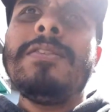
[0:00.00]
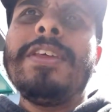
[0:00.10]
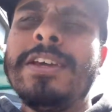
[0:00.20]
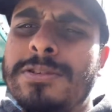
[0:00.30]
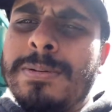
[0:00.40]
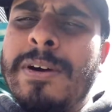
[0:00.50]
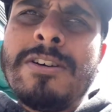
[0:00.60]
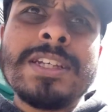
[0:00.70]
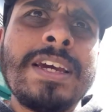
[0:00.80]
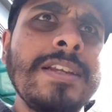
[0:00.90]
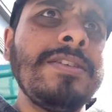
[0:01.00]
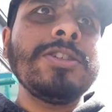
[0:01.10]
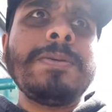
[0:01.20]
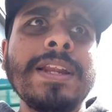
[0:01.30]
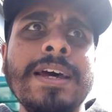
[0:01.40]
It used to be when I was a kid, it
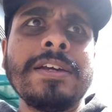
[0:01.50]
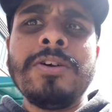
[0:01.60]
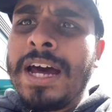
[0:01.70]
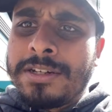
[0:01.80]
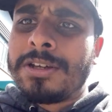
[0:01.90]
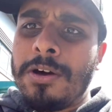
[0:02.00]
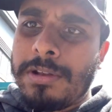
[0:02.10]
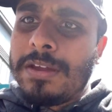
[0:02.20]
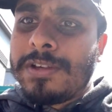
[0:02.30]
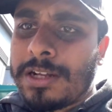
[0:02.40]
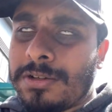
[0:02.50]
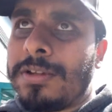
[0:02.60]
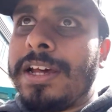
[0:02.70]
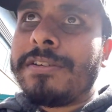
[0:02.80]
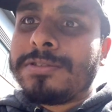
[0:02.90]
used to be like you had to go there if you had to
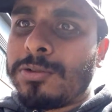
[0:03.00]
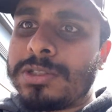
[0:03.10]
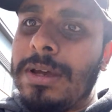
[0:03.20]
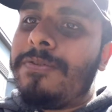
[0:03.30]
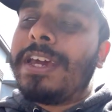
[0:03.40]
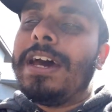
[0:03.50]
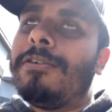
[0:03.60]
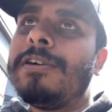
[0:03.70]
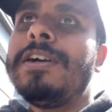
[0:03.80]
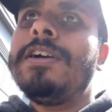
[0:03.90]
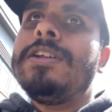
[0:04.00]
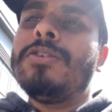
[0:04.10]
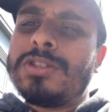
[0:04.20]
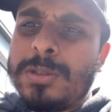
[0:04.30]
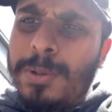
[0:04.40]
like sort something out.
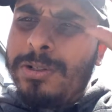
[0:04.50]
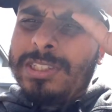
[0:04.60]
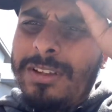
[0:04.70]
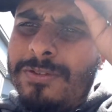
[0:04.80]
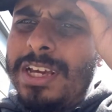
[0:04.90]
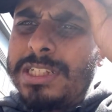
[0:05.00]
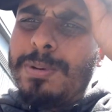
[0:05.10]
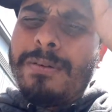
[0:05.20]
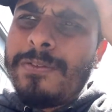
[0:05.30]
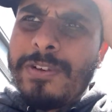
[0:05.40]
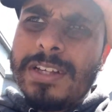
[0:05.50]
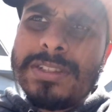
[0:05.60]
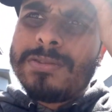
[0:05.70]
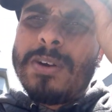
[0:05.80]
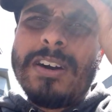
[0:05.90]
Not just posting things, but other things
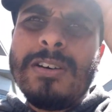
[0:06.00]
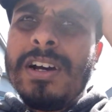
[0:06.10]
as well.